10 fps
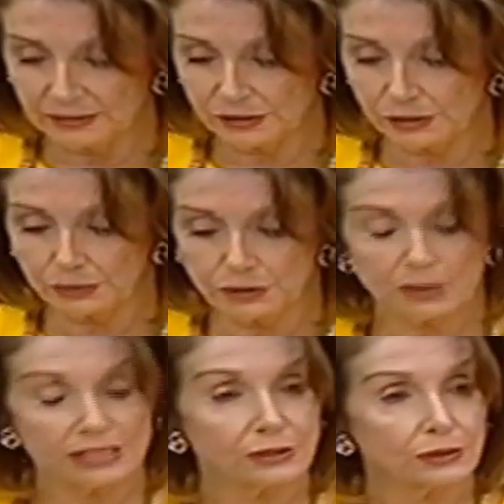honored to
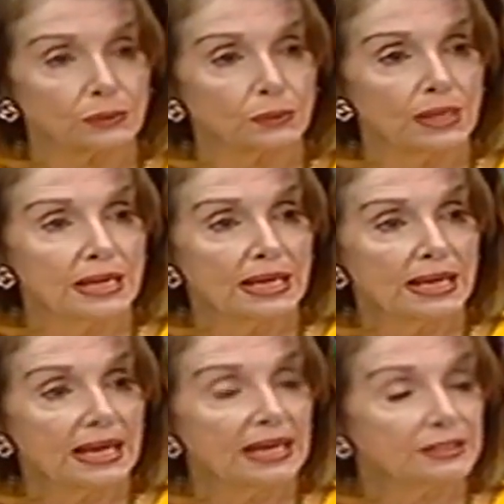address you
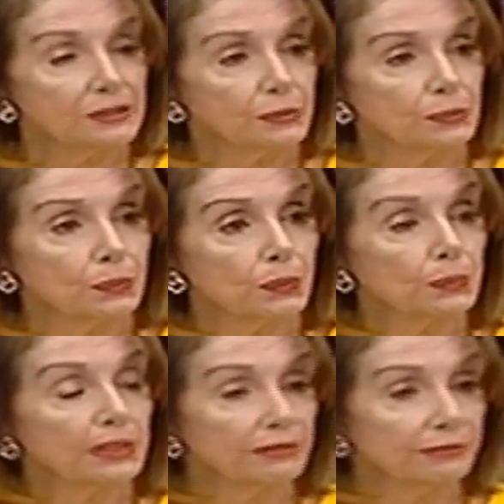and to
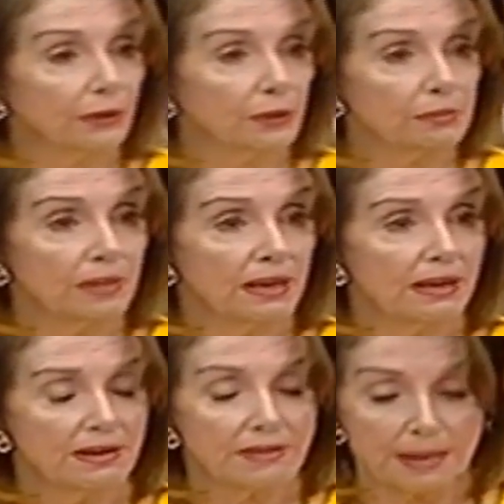reaffirm
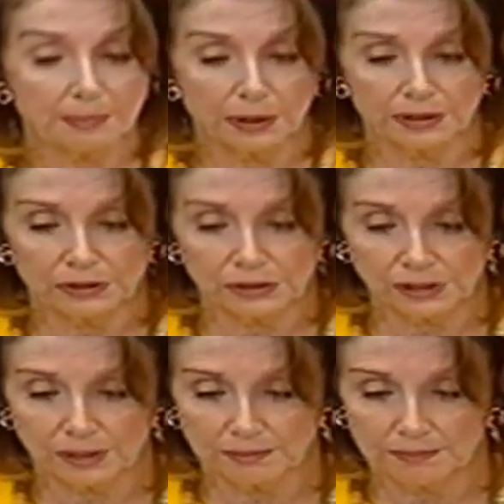that
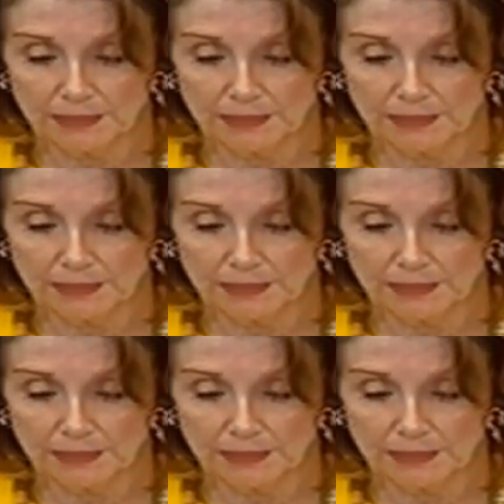partnership.